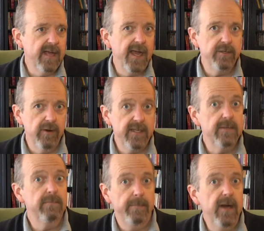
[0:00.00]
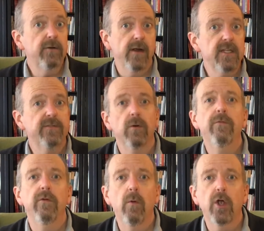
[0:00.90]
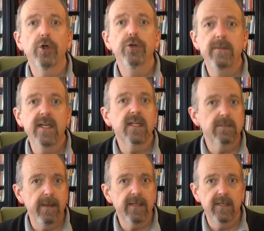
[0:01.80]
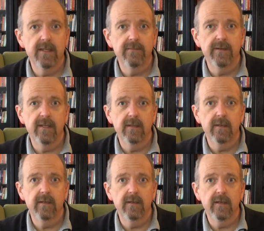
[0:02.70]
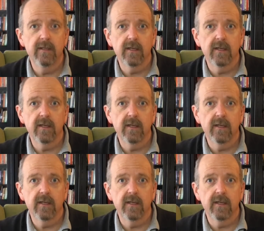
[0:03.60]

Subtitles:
Grace and prepare Grace for what could be expected in the